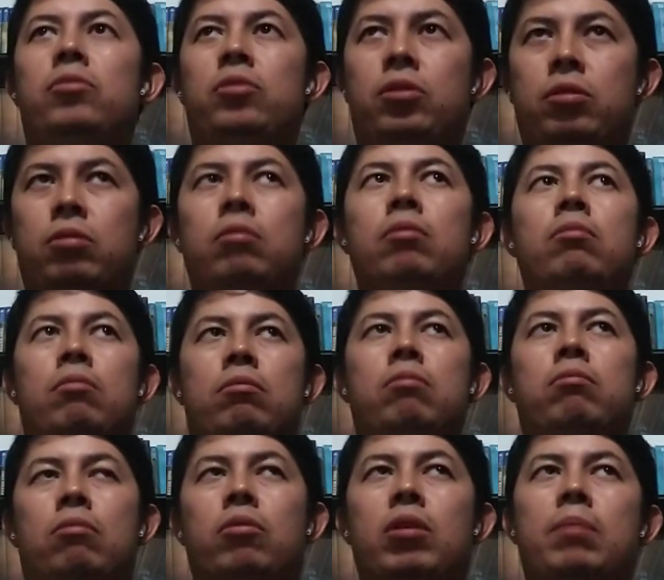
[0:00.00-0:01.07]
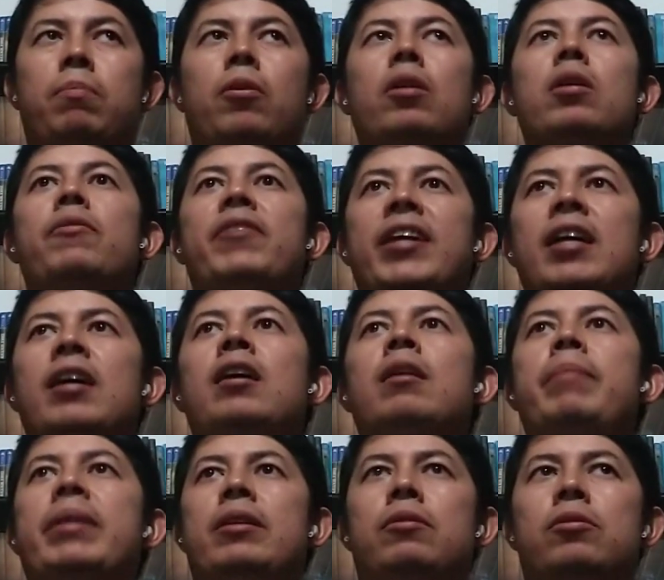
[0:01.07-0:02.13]
you were born over there,
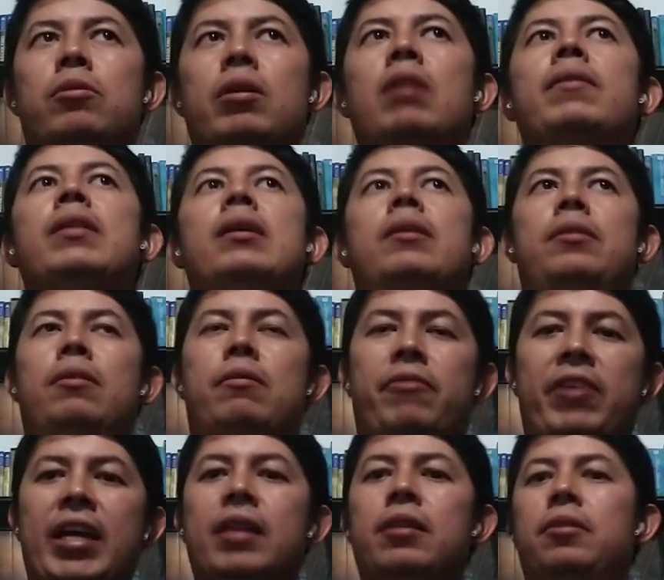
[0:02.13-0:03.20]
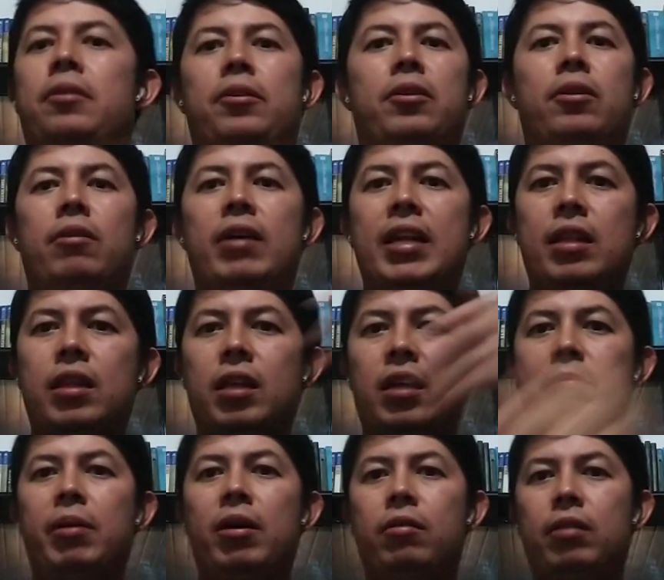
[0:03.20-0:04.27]
but you travel, or you read, or you know anything
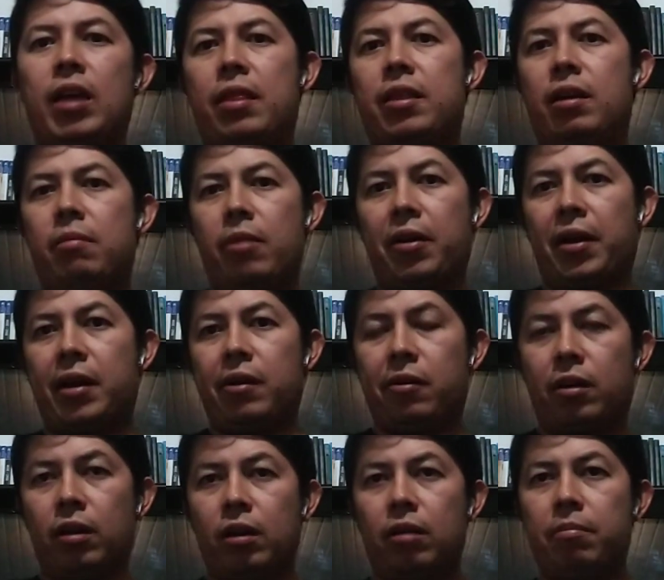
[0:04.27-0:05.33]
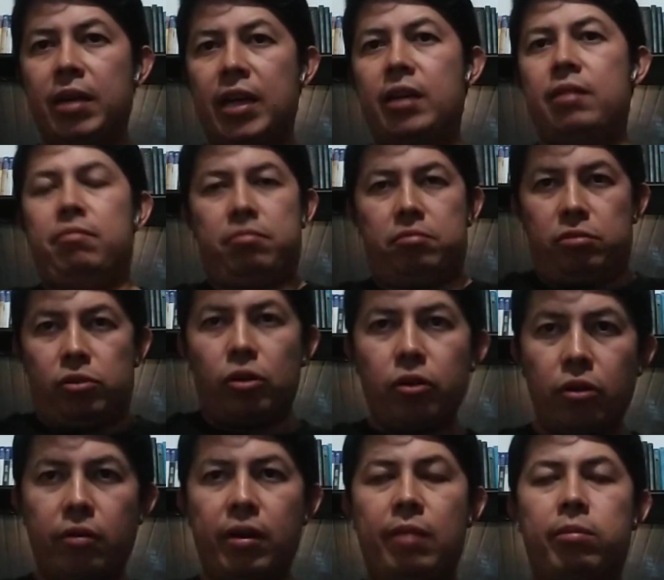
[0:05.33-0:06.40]
about Latin America or Colombia, and so
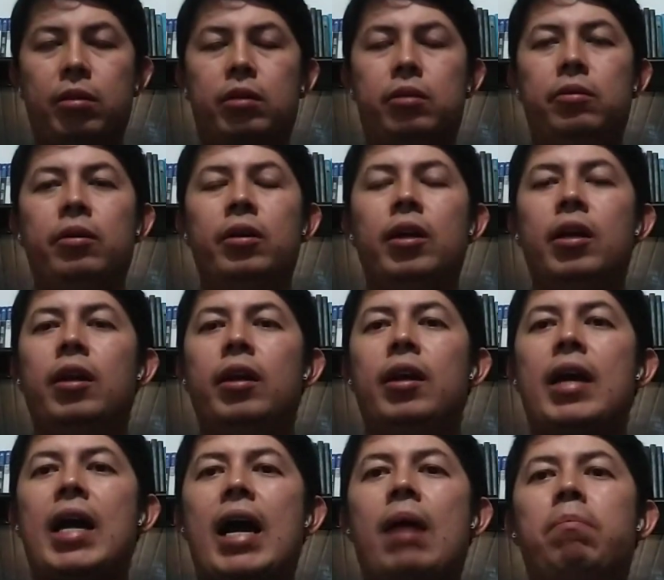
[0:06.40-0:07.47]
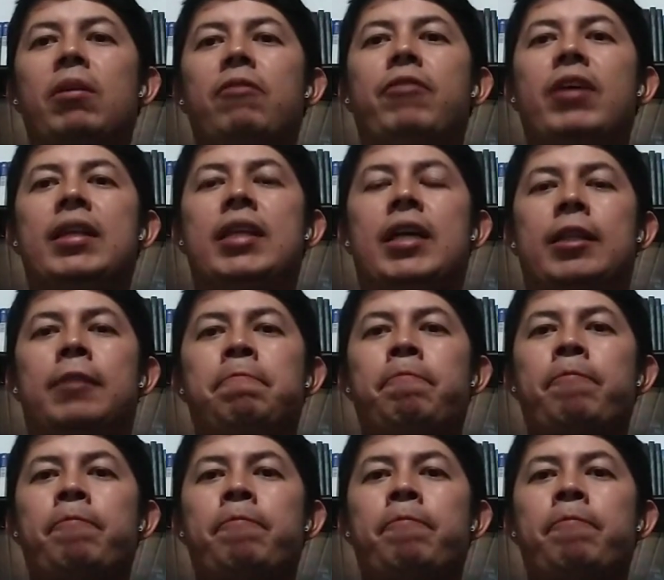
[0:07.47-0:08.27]
you're able to amplify that.